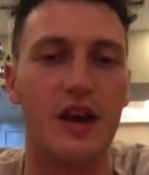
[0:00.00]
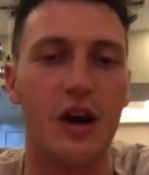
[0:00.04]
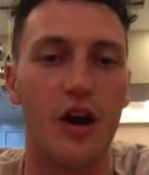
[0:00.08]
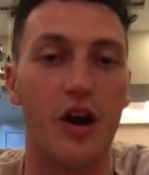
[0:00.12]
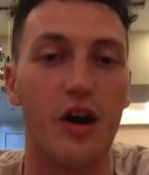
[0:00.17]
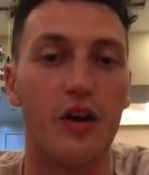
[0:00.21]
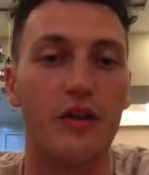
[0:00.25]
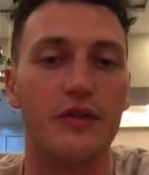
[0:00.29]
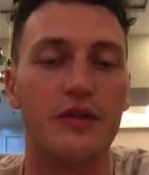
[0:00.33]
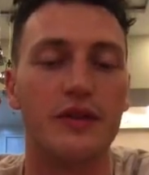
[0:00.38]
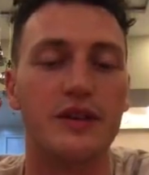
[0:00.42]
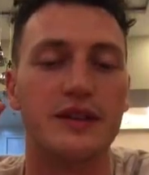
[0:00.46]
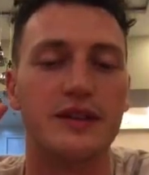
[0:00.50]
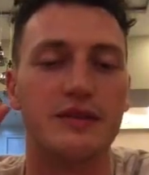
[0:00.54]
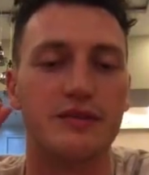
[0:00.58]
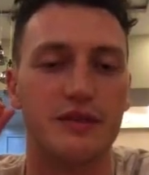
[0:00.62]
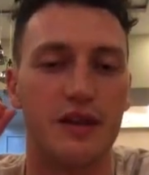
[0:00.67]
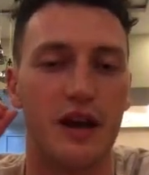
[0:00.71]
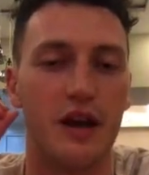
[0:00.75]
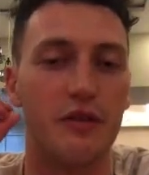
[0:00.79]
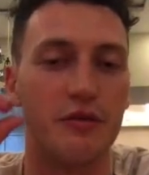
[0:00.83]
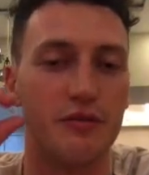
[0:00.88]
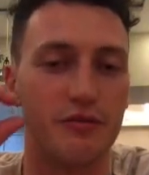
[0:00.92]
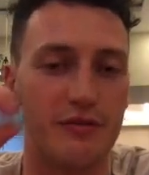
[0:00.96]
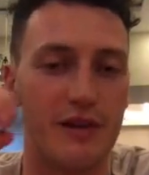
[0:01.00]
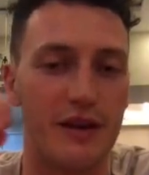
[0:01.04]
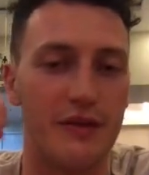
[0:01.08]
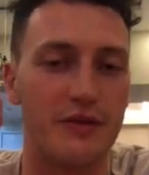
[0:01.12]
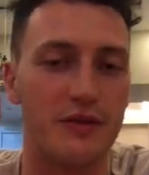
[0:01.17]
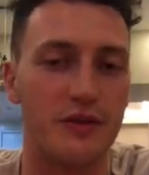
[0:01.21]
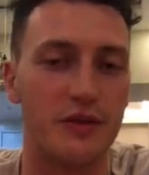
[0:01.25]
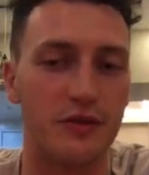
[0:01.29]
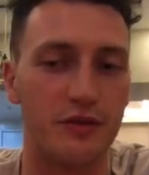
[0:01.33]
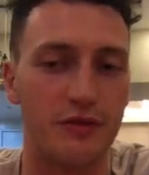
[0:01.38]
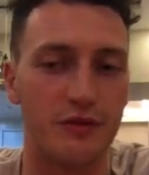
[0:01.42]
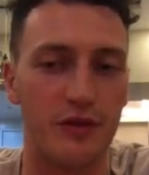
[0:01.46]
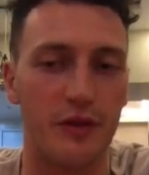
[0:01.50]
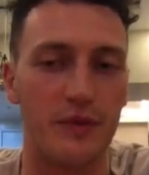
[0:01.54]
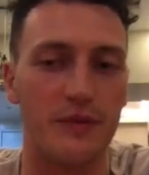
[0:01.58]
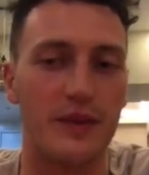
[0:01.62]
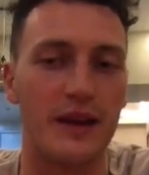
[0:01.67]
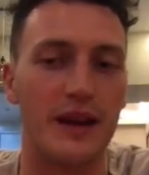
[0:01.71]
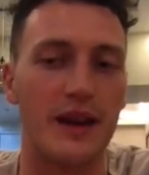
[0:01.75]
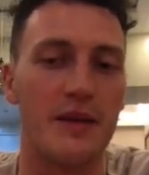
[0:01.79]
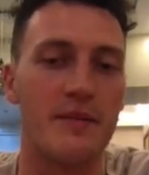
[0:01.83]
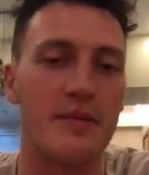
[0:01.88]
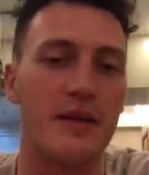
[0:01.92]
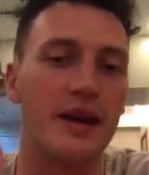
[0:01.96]
of revenue from
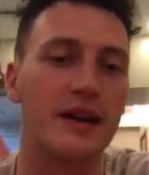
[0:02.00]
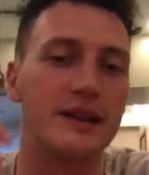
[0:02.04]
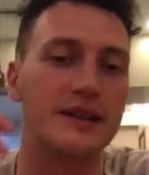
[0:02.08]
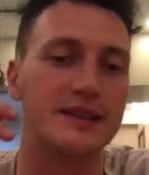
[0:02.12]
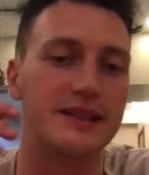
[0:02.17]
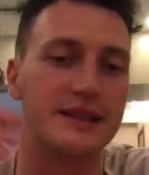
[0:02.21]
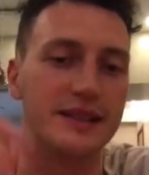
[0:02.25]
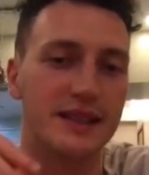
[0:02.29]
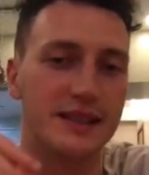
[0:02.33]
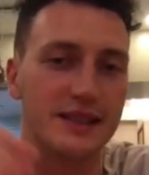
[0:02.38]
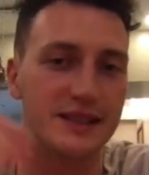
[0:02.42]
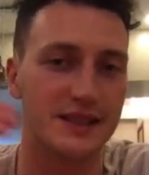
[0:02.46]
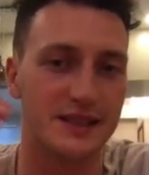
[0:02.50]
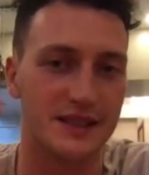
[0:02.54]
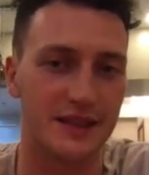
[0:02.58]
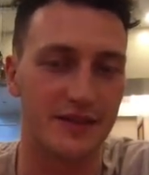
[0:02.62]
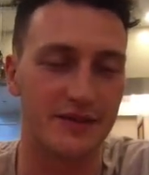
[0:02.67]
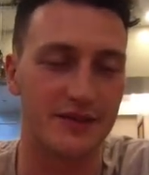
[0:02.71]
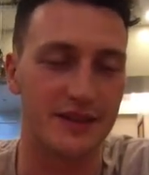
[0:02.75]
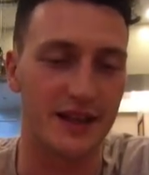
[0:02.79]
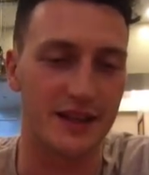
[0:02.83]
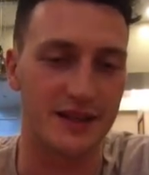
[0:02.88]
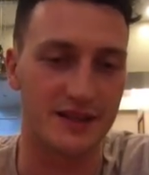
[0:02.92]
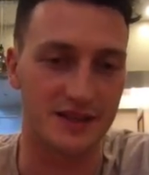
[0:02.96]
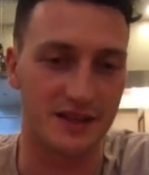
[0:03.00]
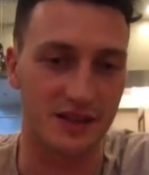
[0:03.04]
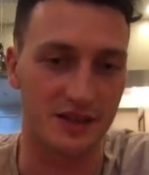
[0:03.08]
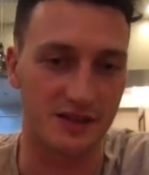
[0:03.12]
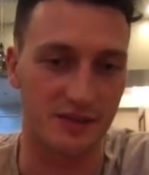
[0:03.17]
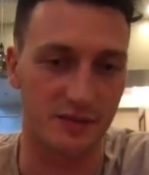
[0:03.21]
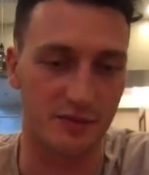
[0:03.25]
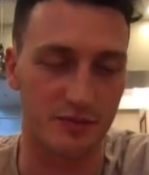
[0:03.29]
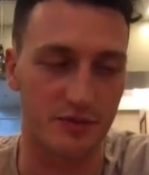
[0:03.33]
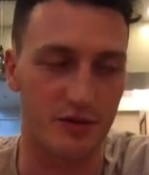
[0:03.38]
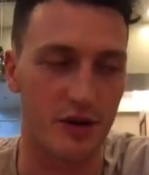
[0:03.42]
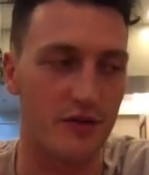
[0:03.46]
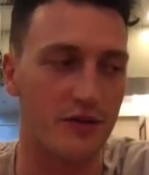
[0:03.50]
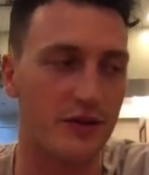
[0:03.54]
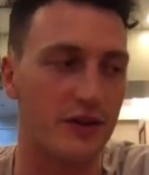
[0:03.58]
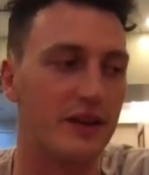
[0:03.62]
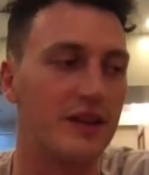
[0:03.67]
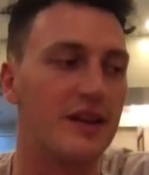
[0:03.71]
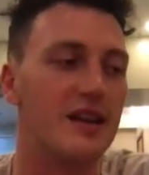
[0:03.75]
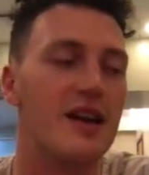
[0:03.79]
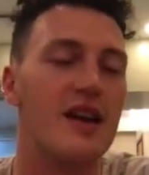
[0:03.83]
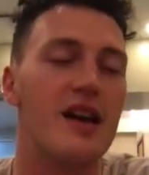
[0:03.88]
that, about $6,000 to $7,000 of profit.